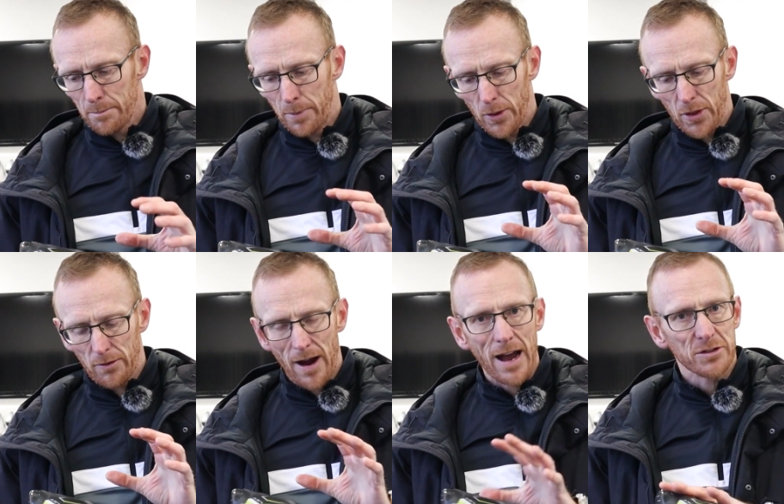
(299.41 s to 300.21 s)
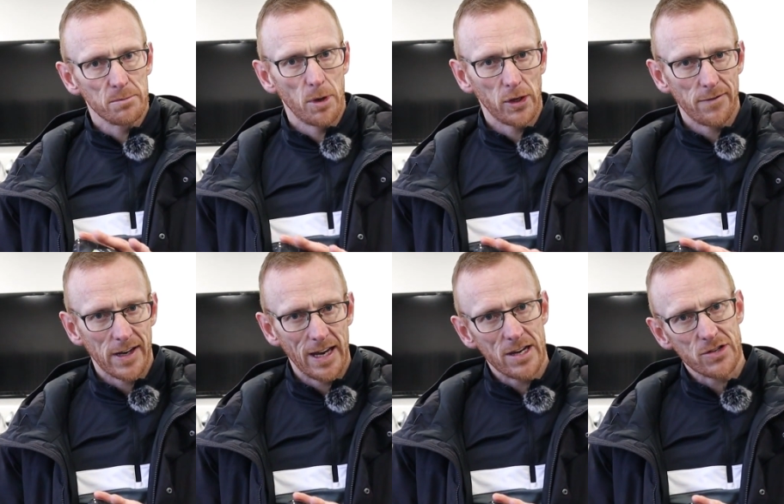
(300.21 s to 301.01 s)
but there are some
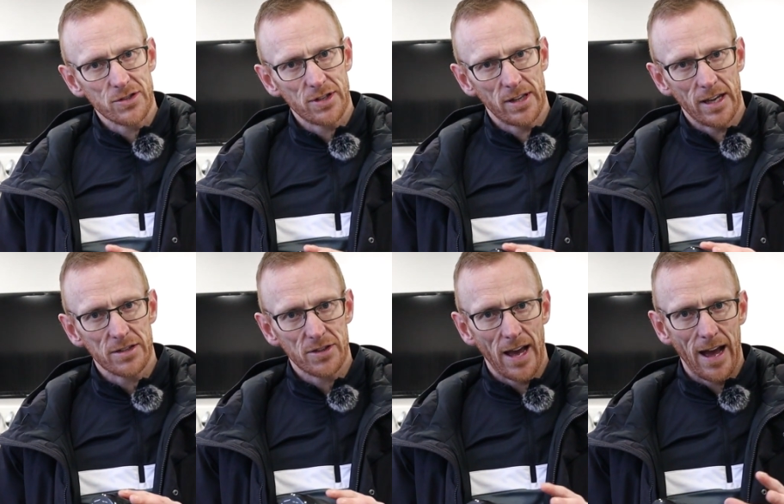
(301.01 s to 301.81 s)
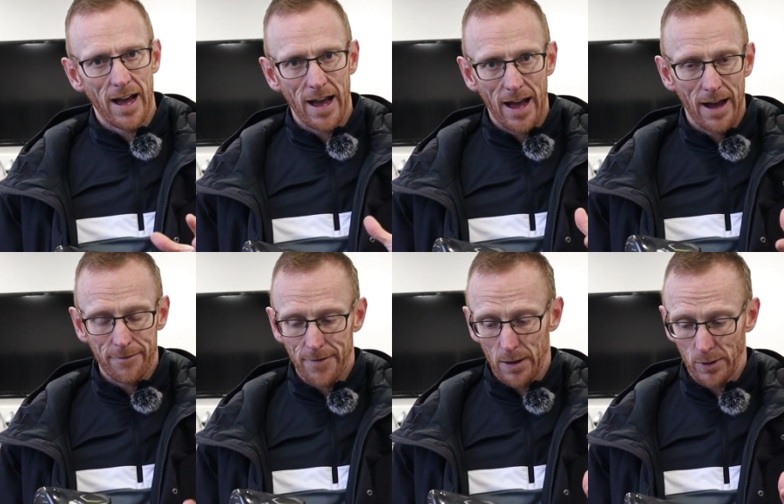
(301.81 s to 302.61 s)
modifications to this that I
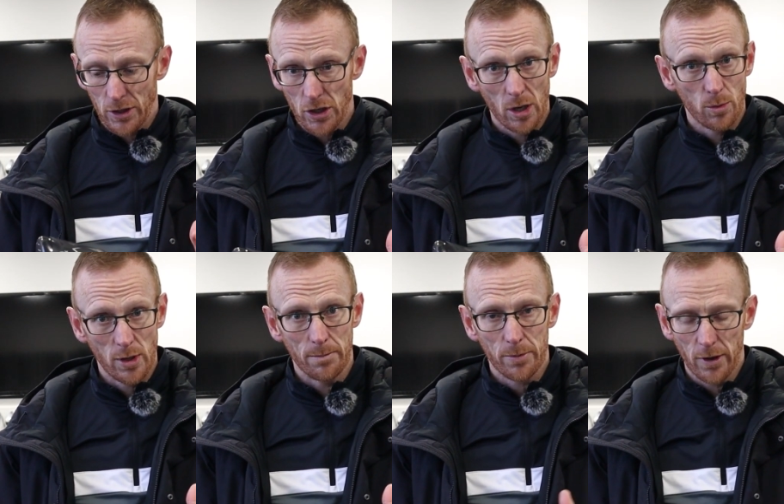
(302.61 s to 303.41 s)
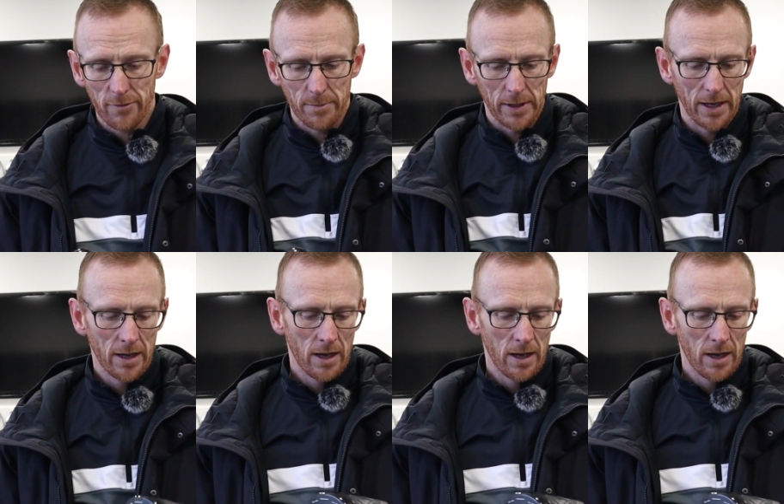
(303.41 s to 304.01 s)
found a huge improvement.